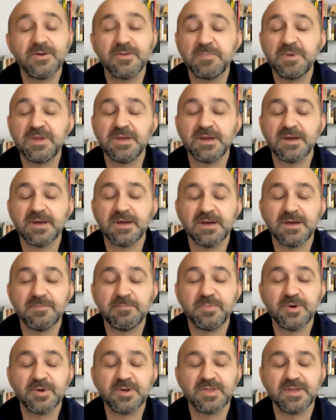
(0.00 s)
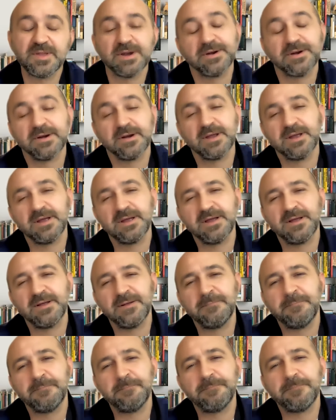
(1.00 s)
could be a book there,
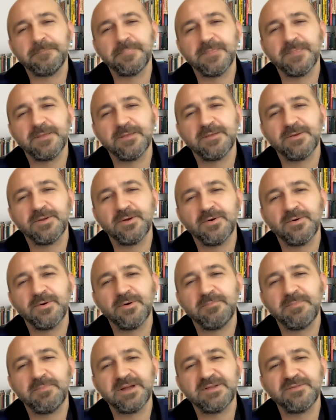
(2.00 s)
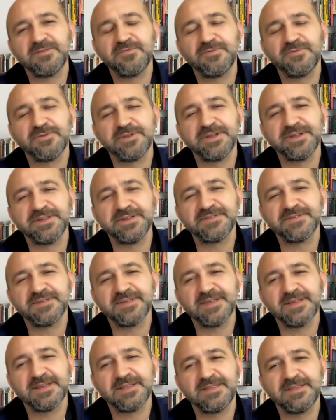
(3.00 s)
mindfulness
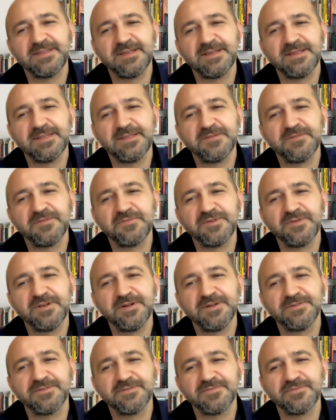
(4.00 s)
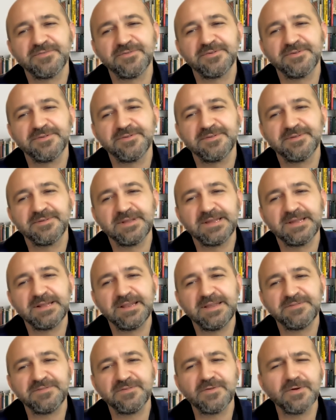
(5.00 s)
and the philosophers.
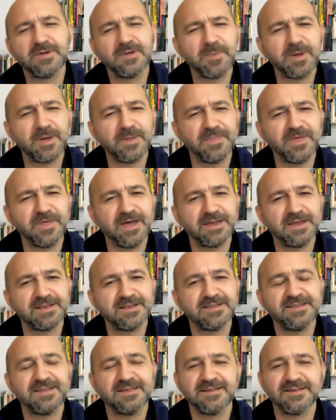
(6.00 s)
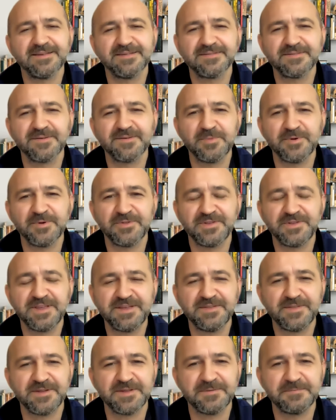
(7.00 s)
Let's talk about that some other
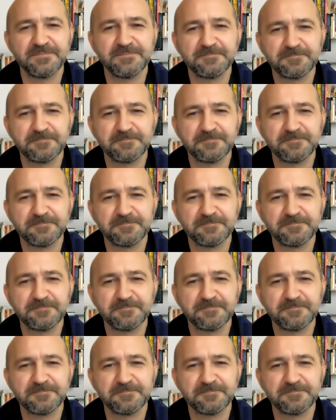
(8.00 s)
day.